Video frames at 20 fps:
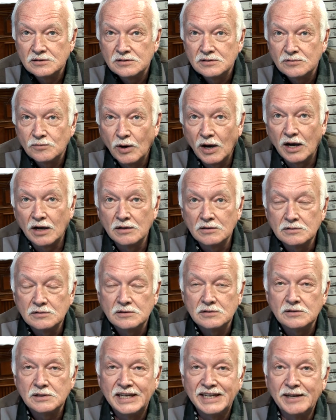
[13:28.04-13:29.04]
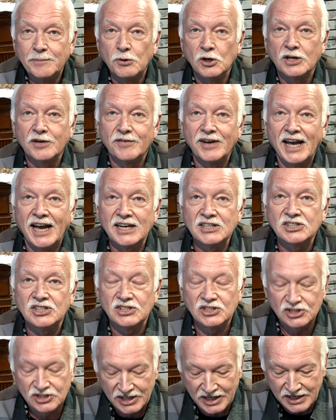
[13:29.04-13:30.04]
Well, in the book of Acts, it
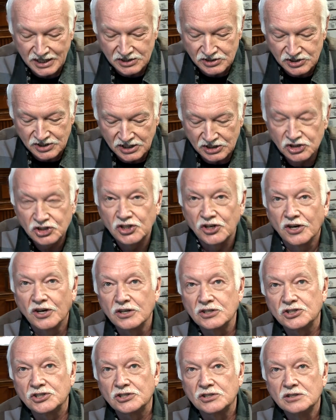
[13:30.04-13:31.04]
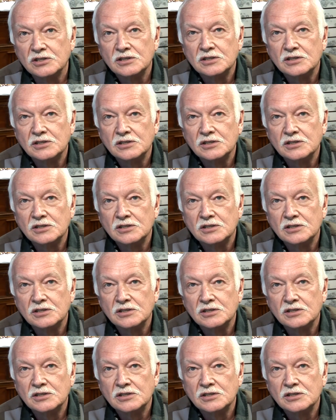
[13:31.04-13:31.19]
says the church,